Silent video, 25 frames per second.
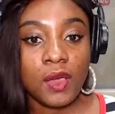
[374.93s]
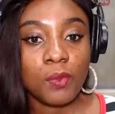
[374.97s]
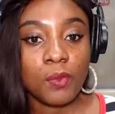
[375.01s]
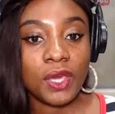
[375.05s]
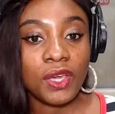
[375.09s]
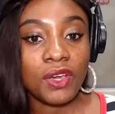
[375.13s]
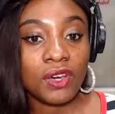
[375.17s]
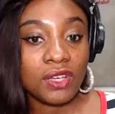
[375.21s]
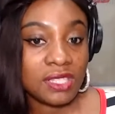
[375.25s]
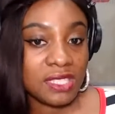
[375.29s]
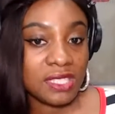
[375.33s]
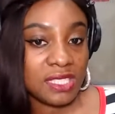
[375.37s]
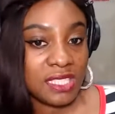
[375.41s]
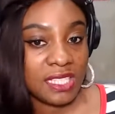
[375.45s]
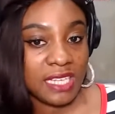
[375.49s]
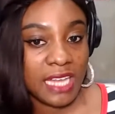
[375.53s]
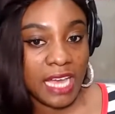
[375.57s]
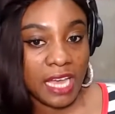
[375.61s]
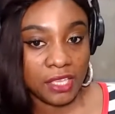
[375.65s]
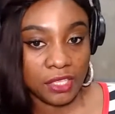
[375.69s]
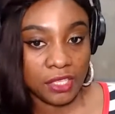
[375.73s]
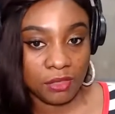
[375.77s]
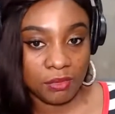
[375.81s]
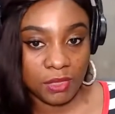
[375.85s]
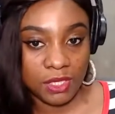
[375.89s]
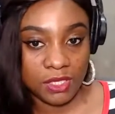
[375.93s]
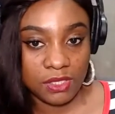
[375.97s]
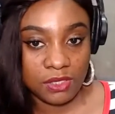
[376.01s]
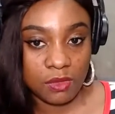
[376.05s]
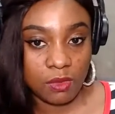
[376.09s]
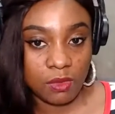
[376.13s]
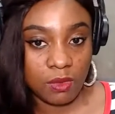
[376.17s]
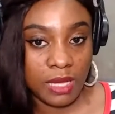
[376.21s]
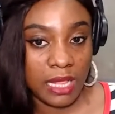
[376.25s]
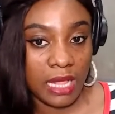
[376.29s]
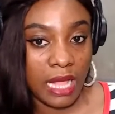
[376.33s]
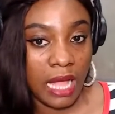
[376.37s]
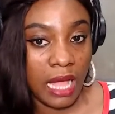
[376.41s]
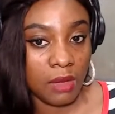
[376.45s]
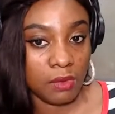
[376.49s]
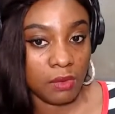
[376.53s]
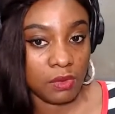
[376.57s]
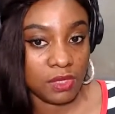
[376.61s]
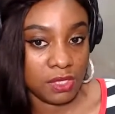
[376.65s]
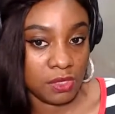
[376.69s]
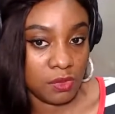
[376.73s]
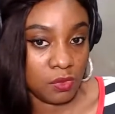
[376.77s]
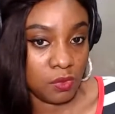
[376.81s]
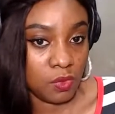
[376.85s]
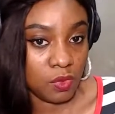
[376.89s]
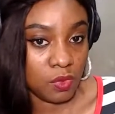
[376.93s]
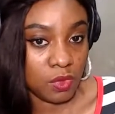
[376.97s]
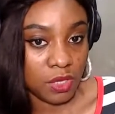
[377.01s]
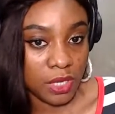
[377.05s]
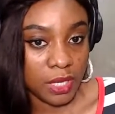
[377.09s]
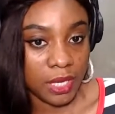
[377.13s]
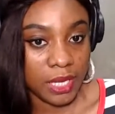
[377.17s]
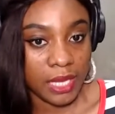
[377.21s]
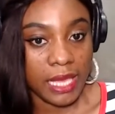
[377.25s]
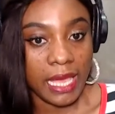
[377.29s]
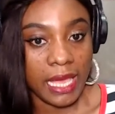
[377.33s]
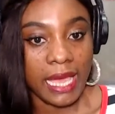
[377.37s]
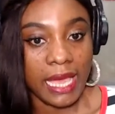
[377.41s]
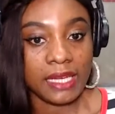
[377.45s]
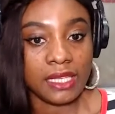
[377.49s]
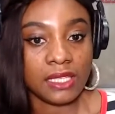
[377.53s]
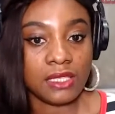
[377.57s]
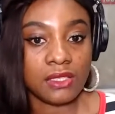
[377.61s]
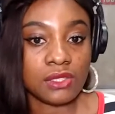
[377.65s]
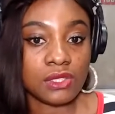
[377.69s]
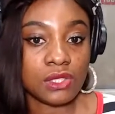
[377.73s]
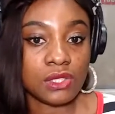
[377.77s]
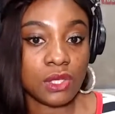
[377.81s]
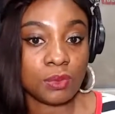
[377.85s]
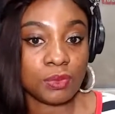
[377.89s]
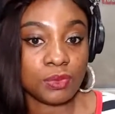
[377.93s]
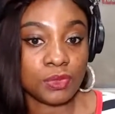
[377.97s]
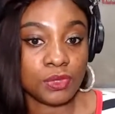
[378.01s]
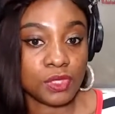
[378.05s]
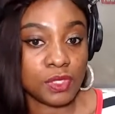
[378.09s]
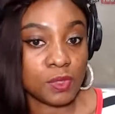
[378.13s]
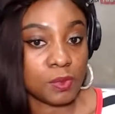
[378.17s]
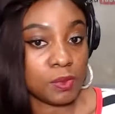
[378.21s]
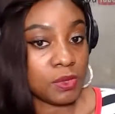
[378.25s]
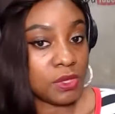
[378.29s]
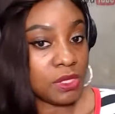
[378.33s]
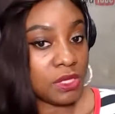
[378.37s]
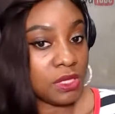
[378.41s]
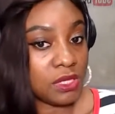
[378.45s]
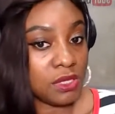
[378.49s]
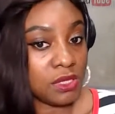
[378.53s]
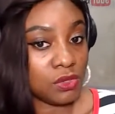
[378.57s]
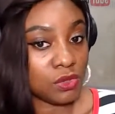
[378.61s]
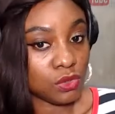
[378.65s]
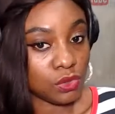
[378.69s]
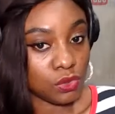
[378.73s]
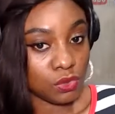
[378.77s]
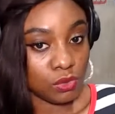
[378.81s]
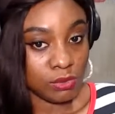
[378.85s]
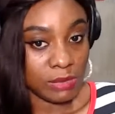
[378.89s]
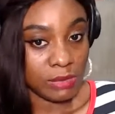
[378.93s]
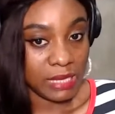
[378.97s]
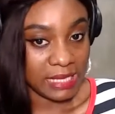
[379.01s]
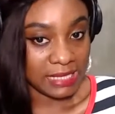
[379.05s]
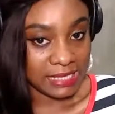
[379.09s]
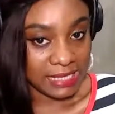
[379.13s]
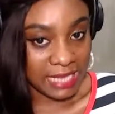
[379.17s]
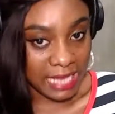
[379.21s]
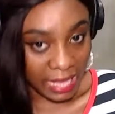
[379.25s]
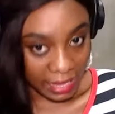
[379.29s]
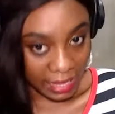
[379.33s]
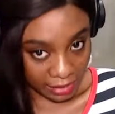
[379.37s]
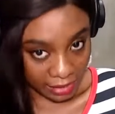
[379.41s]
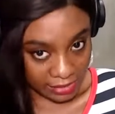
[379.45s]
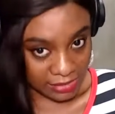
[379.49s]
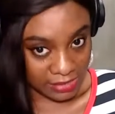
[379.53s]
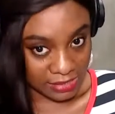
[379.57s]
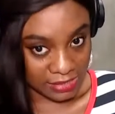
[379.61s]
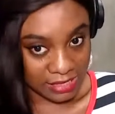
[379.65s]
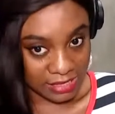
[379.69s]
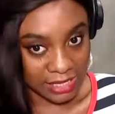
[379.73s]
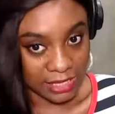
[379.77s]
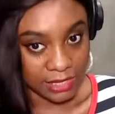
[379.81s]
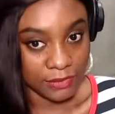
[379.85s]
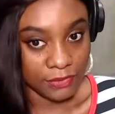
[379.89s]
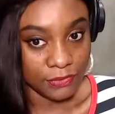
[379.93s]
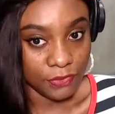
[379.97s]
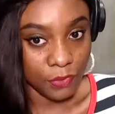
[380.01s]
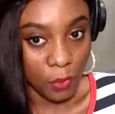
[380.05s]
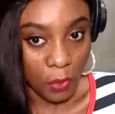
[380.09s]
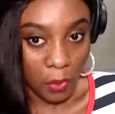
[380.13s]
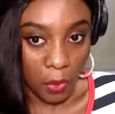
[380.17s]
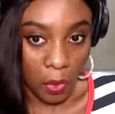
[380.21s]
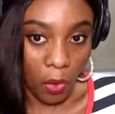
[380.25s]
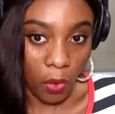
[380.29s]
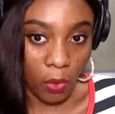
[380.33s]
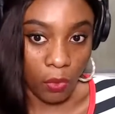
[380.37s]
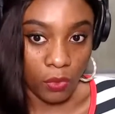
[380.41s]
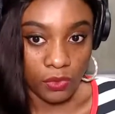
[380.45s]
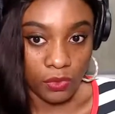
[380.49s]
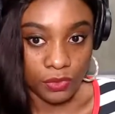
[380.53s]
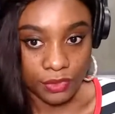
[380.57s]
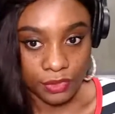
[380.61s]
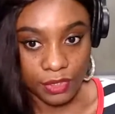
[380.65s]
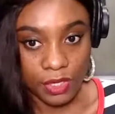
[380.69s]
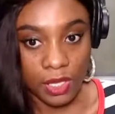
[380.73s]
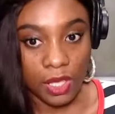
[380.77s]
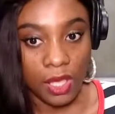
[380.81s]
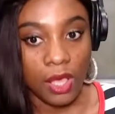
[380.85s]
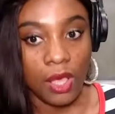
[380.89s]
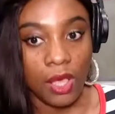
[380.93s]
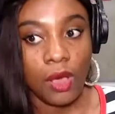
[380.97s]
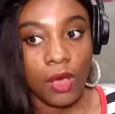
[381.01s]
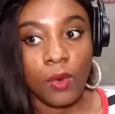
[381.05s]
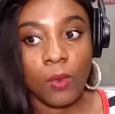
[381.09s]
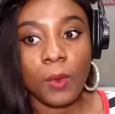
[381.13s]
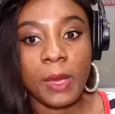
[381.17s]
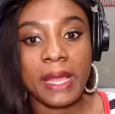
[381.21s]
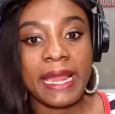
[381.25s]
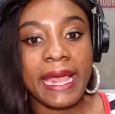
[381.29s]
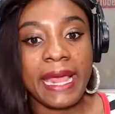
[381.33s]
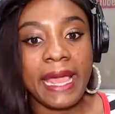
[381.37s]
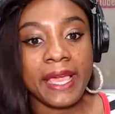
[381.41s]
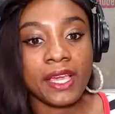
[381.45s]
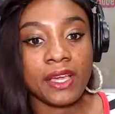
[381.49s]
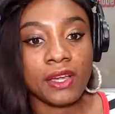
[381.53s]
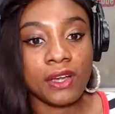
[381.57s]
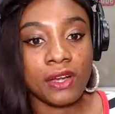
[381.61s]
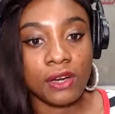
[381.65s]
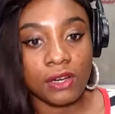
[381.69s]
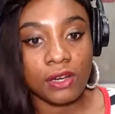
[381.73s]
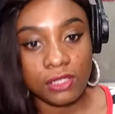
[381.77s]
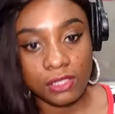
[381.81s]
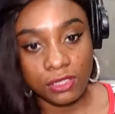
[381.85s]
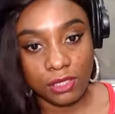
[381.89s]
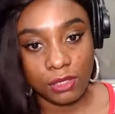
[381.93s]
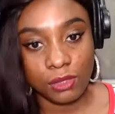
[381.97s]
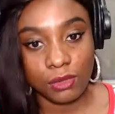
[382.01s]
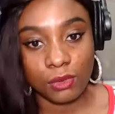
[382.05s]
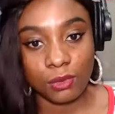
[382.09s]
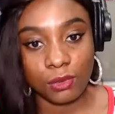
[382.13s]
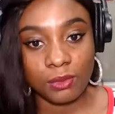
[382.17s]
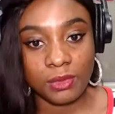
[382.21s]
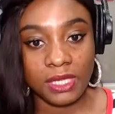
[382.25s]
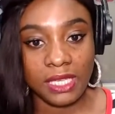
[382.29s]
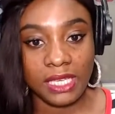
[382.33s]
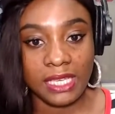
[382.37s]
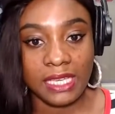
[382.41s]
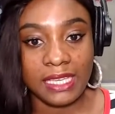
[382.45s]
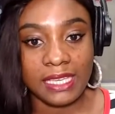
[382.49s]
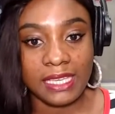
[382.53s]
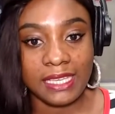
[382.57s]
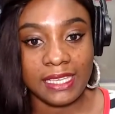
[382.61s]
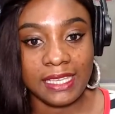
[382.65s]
we got in an argument while I was at work and he stopped responding to my texts and phone calls. When I got home,